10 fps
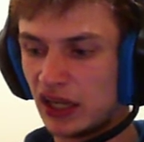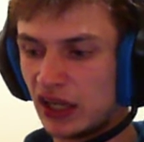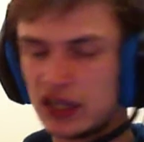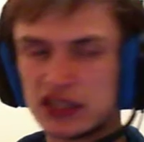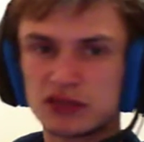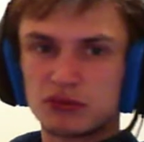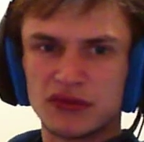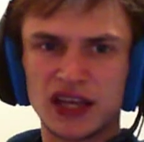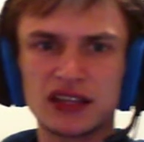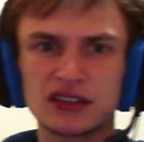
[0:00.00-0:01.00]
it just
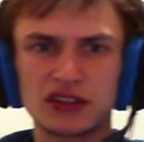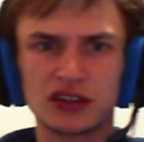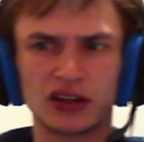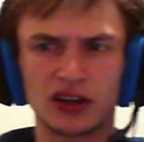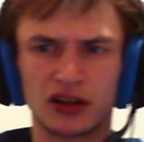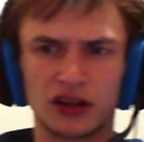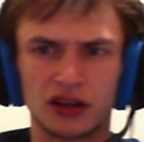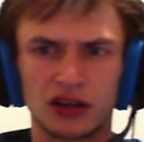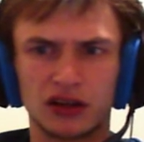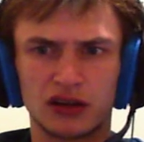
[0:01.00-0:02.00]
makes your
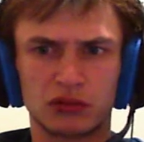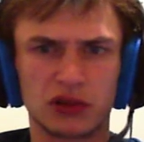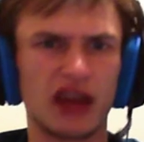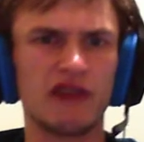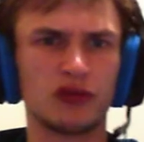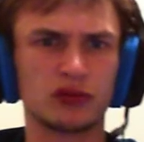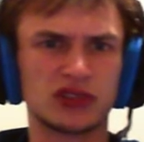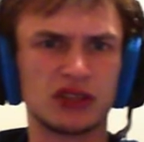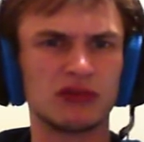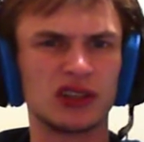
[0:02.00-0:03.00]
platform
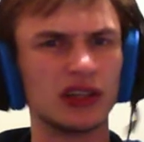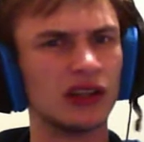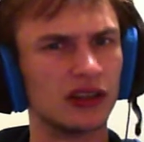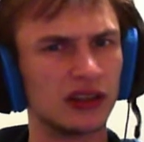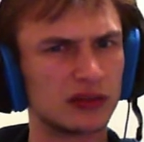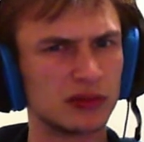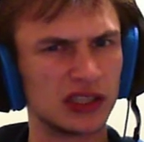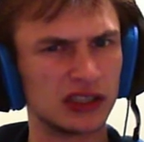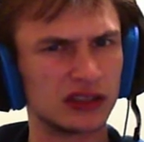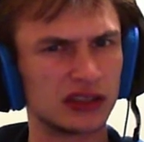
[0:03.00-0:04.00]
seem a little
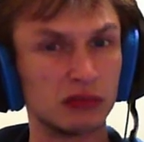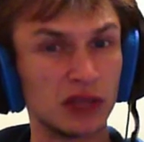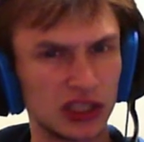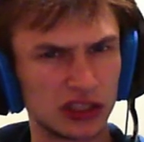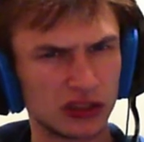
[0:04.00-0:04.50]
diminished. You